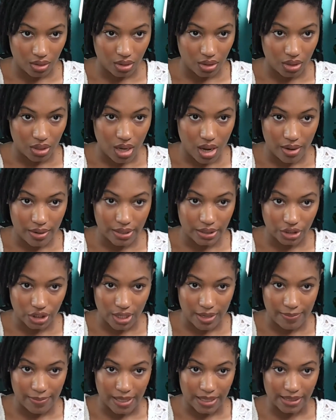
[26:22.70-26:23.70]

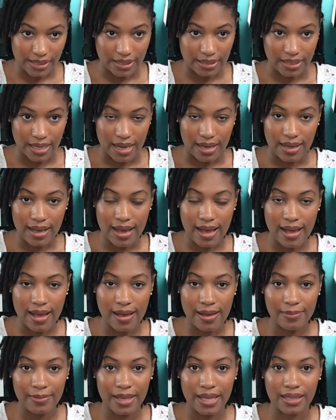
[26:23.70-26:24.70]

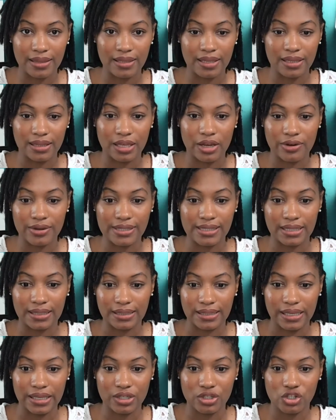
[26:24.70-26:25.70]
kiarajmason.com, and then there is a
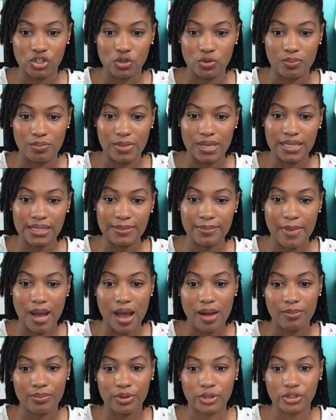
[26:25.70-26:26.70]
link to Miss
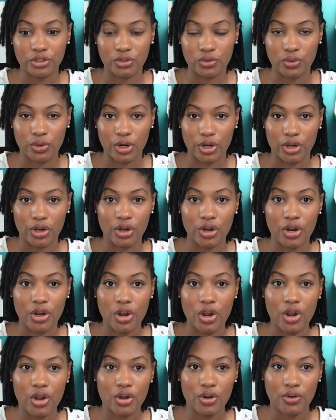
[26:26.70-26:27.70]
Mompreneur
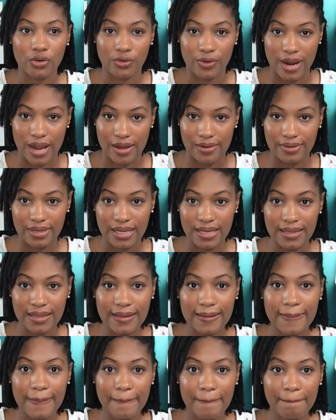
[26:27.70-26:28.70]
crowning.
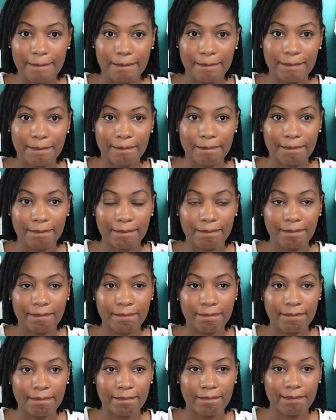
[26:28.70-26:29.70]

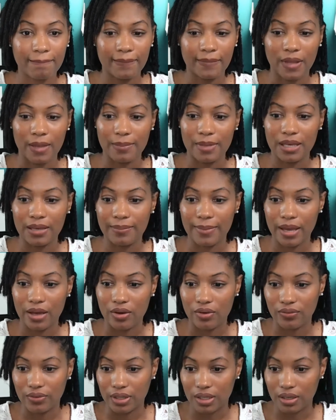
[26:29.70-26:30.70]
Let me get back
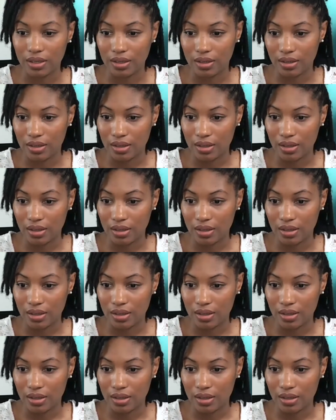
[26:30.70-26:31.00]
over here.